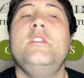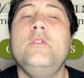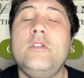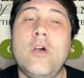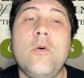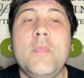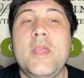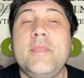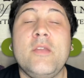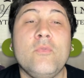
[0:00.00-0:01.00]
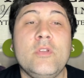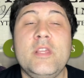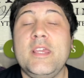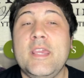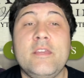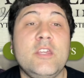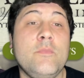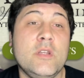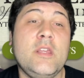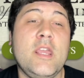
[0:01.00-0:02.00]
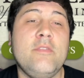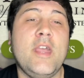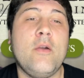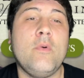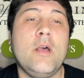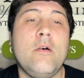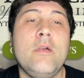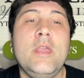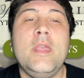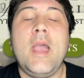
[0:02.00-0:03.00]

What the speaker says: The two adult men, they really can't communicate that well.